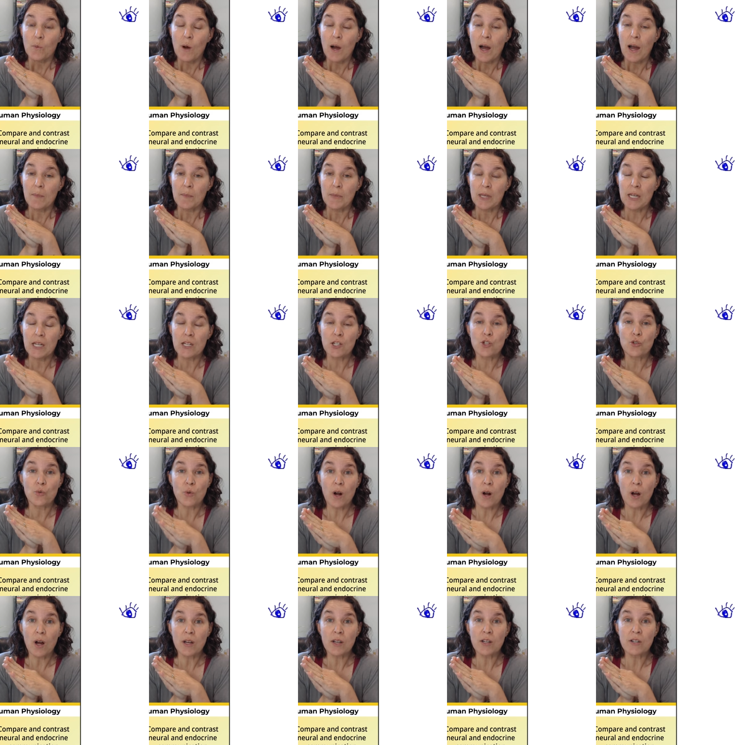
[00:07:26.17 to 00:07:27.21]
I'm going to
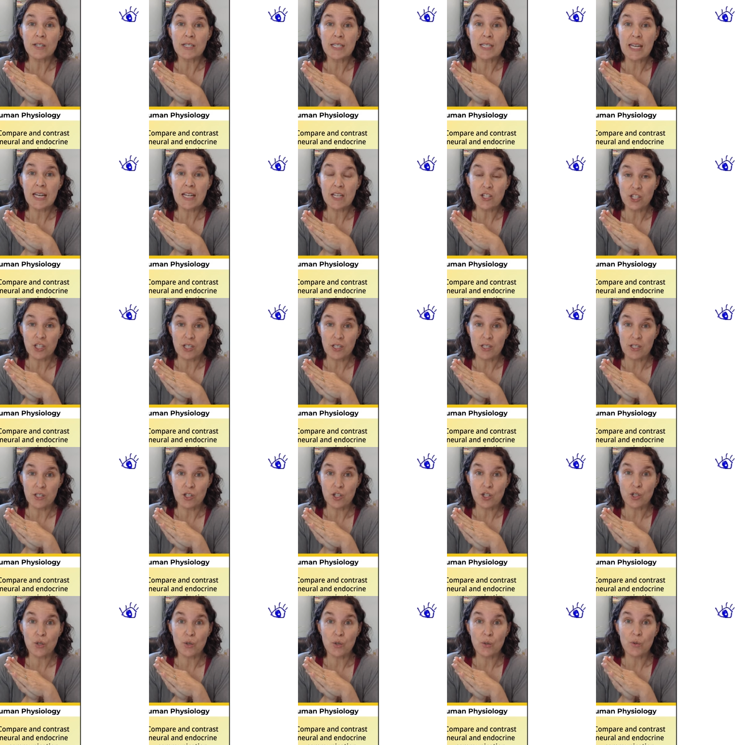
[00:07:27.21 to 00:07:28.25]
draw your attention
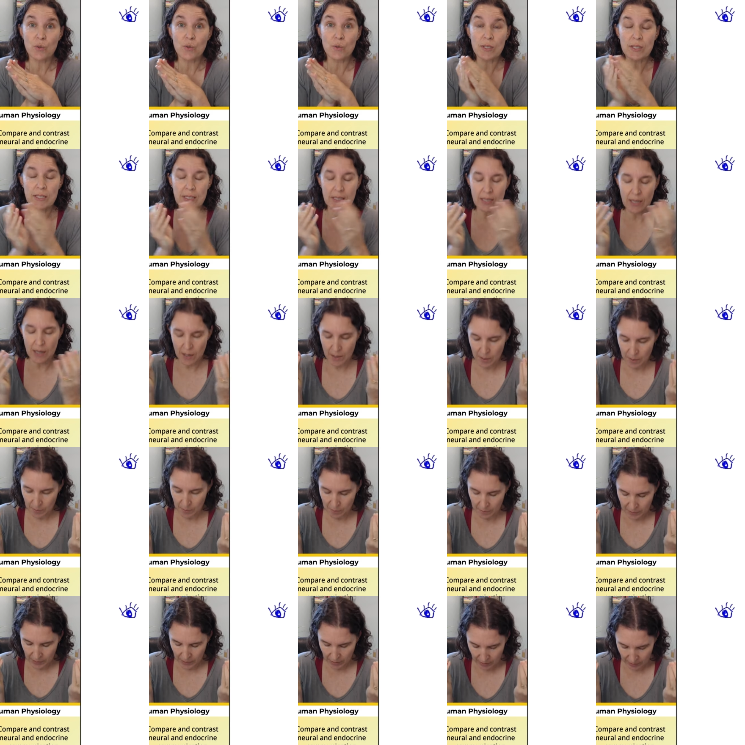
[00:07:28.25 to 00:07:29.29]
to
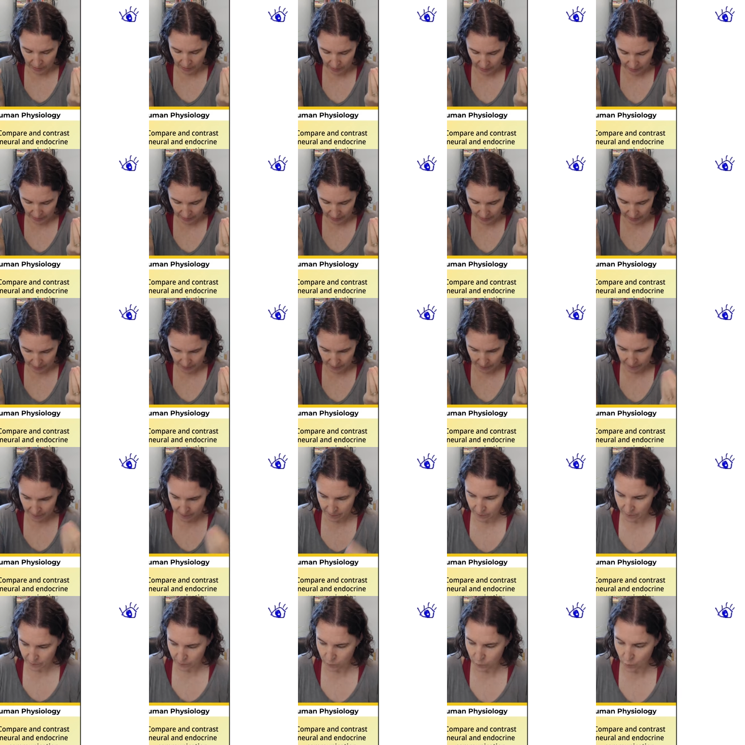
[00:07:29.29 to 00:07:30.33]
some
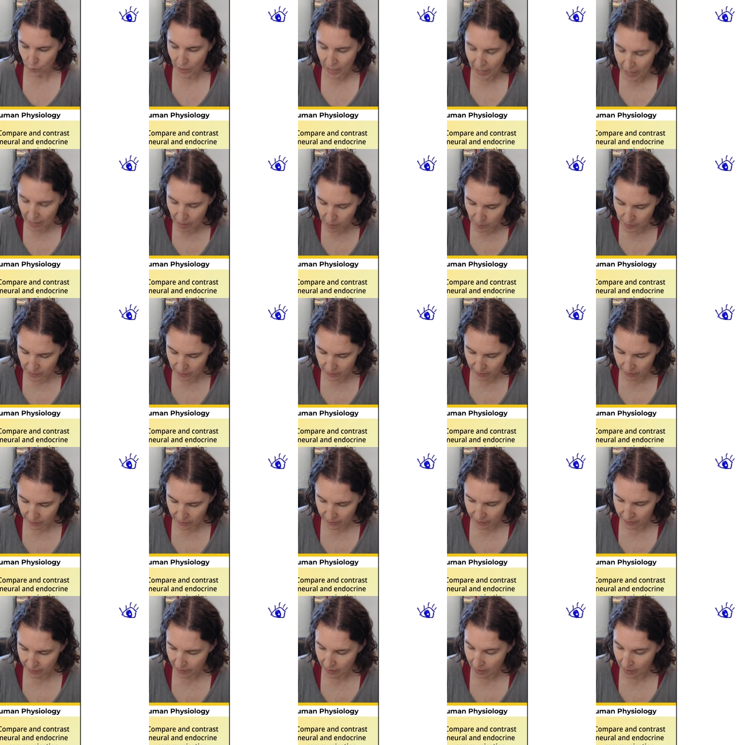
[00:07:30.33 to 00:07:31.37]
um,
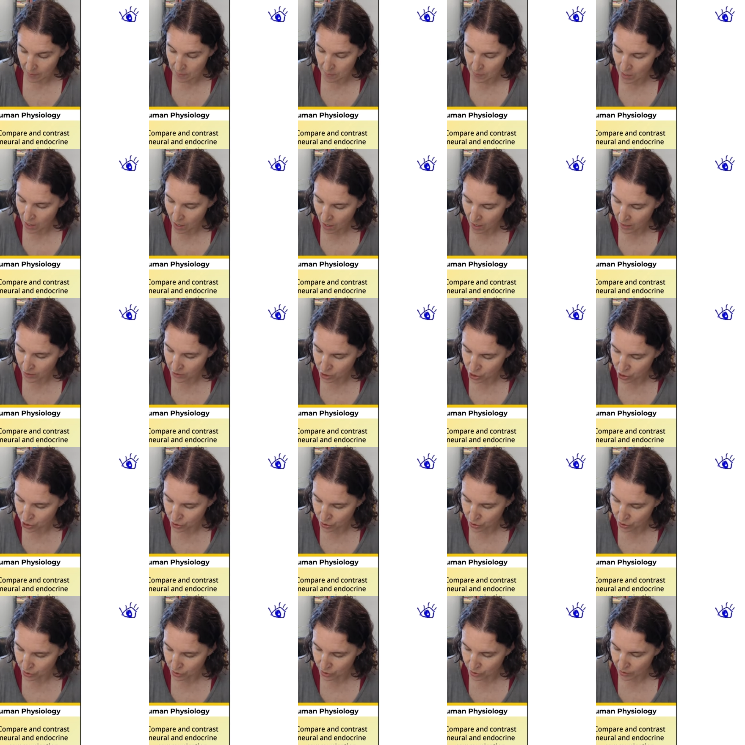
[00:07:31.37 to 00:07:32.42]
vocabulary that I'm not
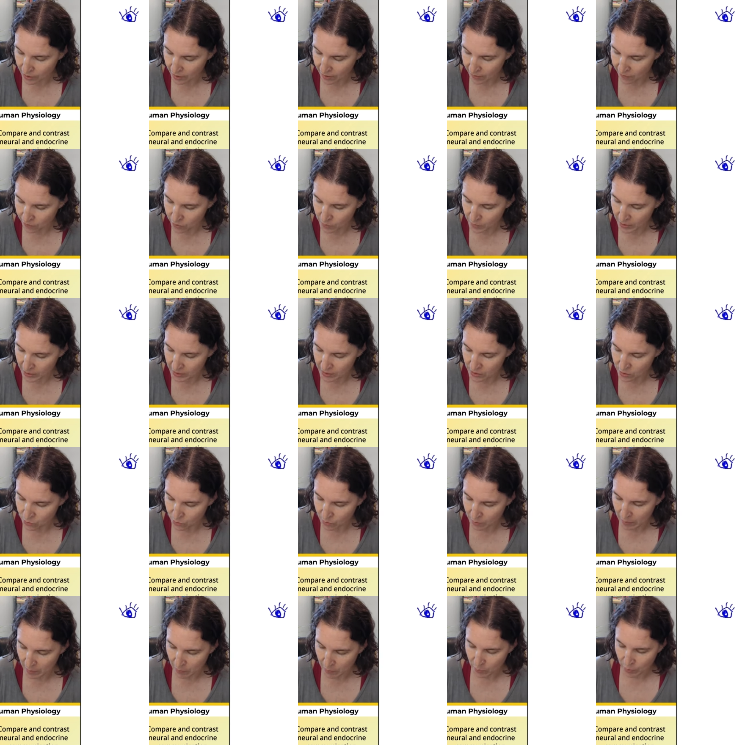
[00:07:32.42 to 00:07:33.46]
sure everybody's
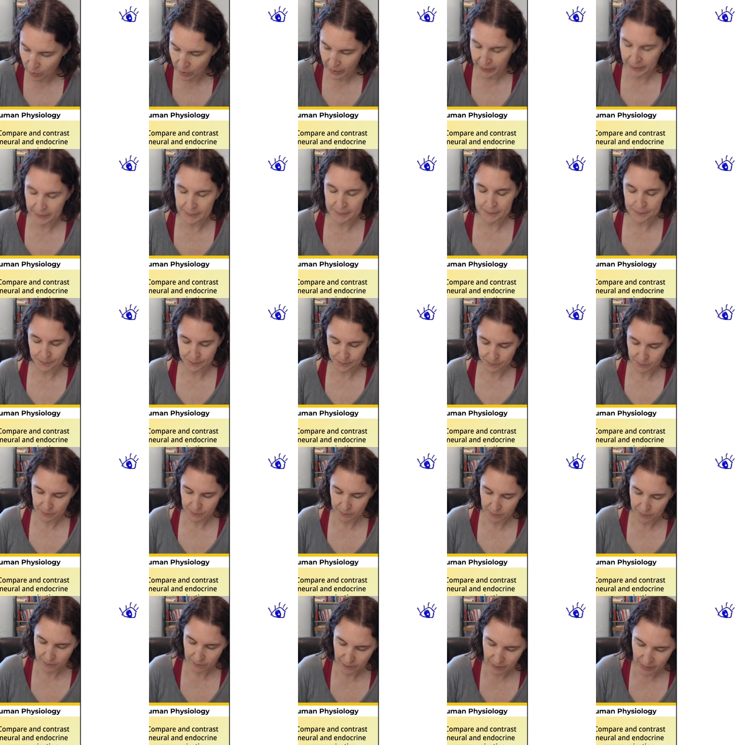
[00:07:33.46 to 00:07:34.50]
remembering.
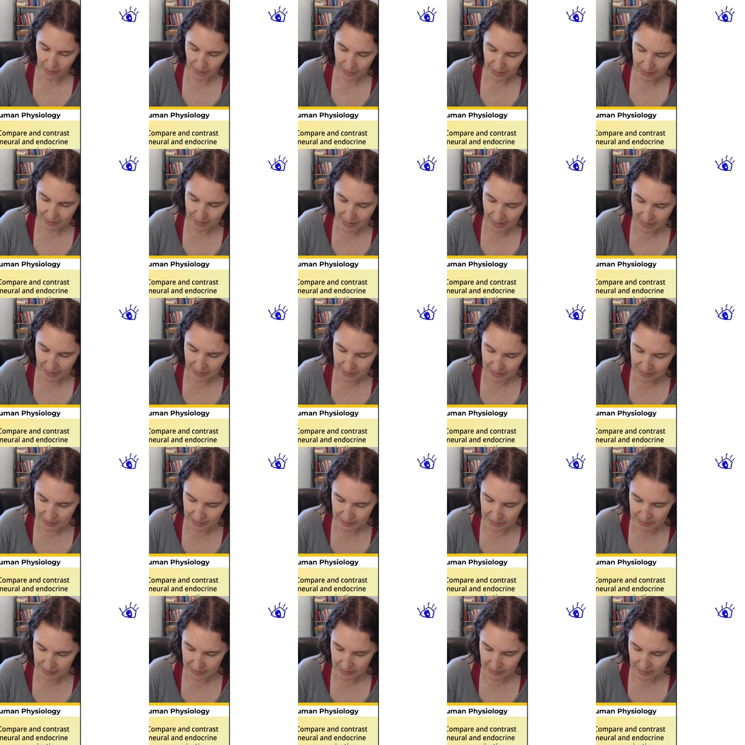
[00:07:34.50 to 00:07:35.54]
And that
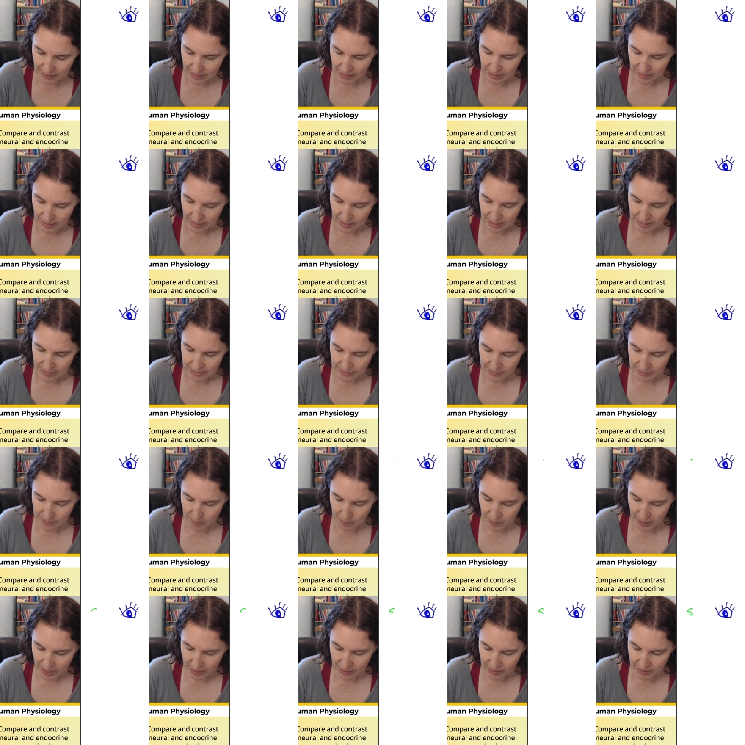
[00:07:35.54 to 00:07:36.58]
is
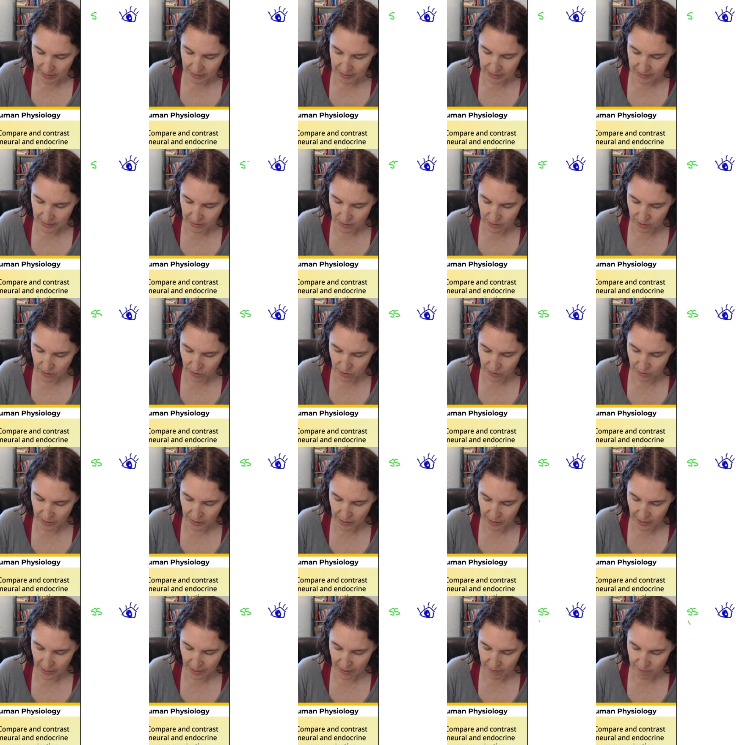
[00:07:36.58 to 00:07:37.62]
somatic
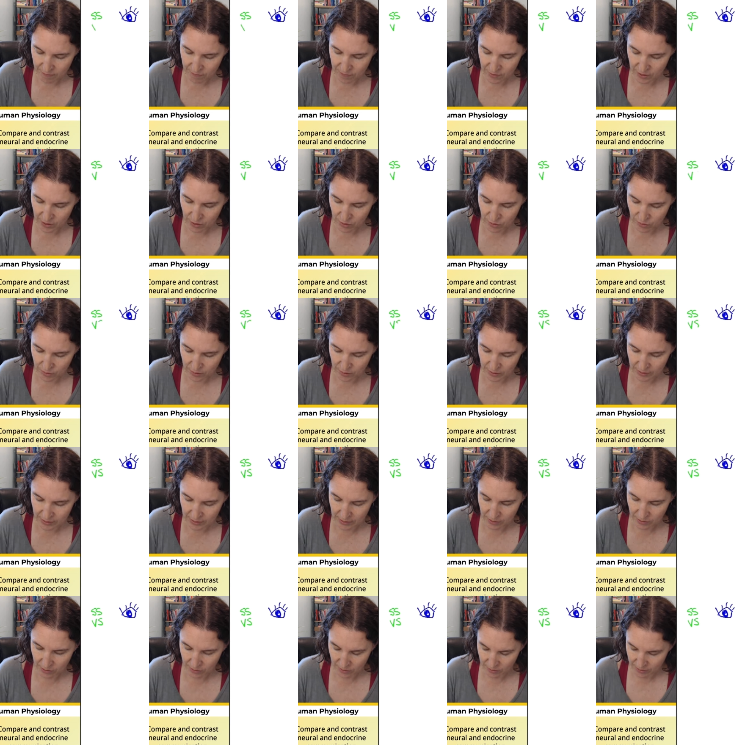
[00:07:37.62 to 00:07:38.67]
sensory and visceral
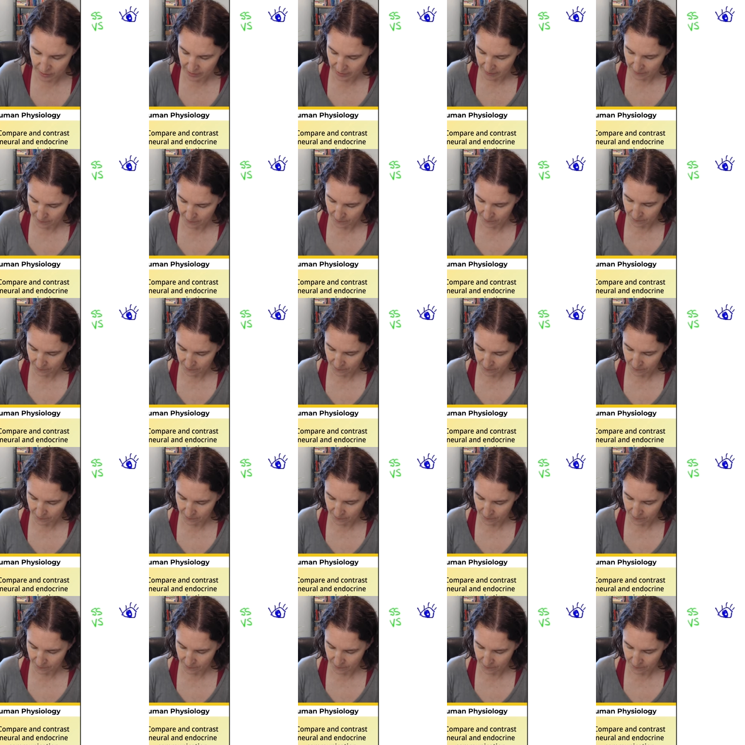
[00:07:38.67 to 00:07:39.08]
sensory,